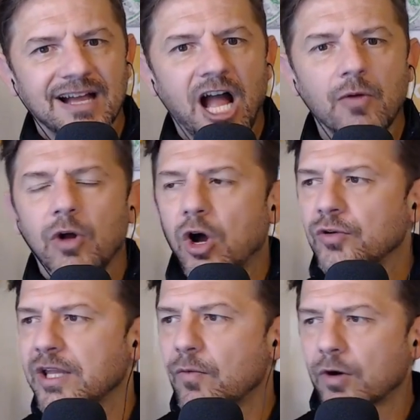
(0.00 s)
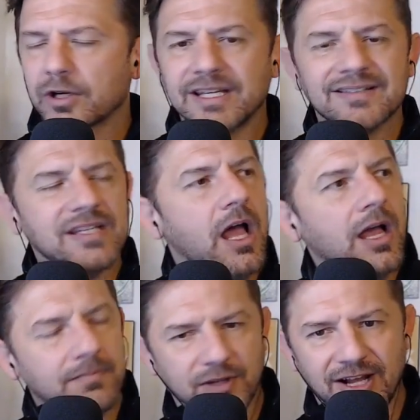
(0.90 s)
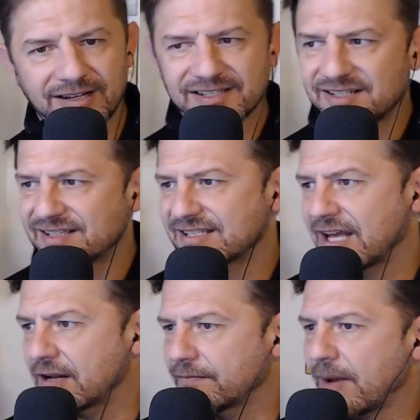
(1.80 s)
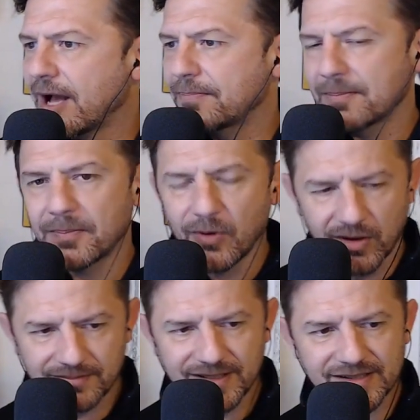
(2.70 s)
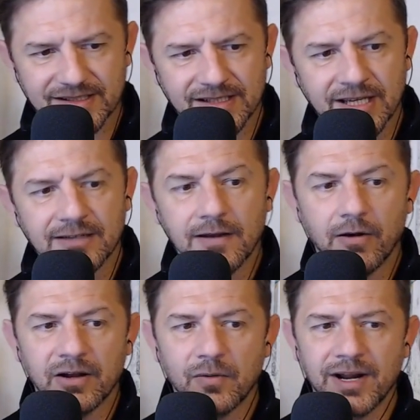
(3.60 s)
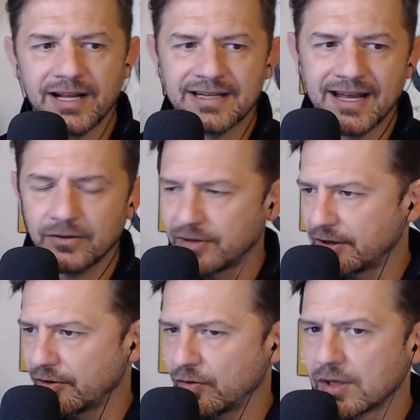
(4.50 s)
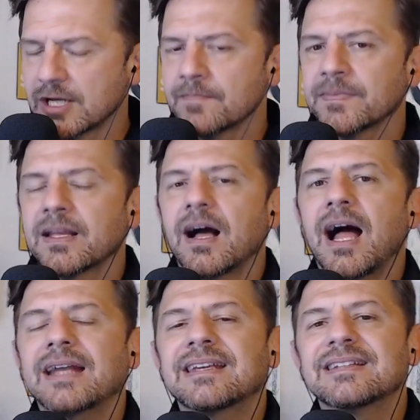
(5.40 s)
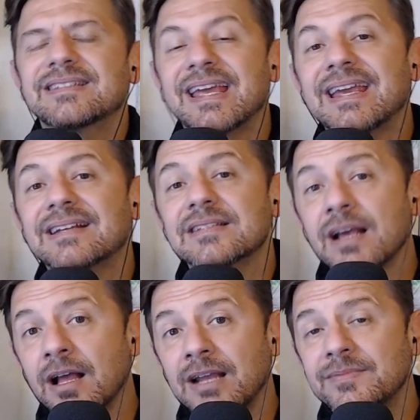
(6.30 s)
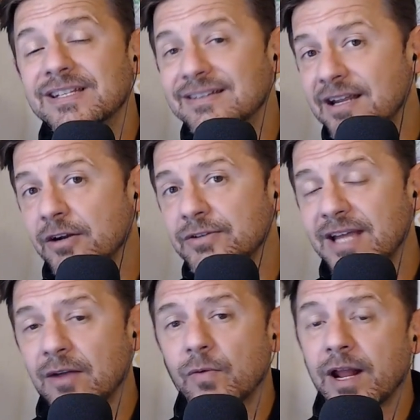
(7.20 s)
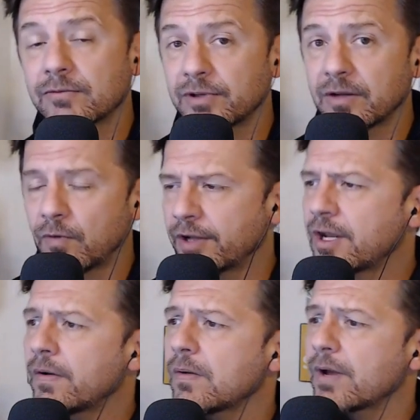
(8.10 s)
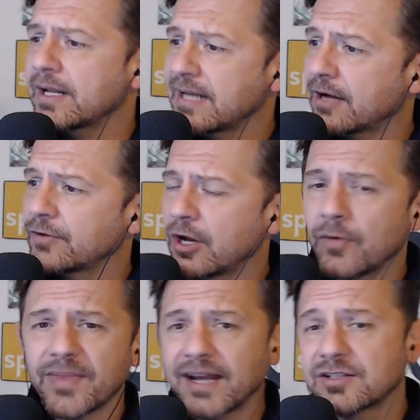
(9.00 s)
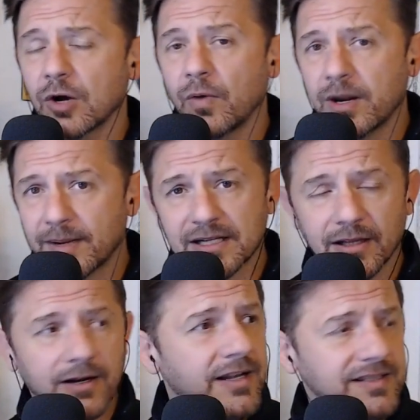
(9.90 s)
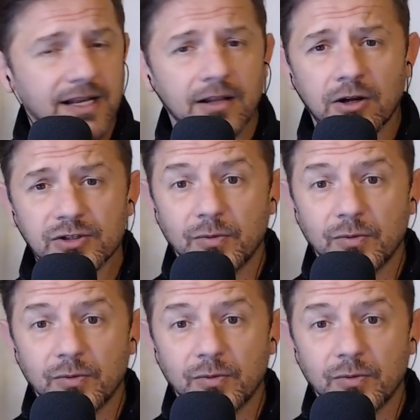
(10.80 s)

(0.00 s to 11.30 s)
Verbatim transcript: I will only work in time blocks instead of pop up appointments. Knowing what I now know, I can take time to narrow down what I really want. Knowing what I now know, I don't want a McLaren SLR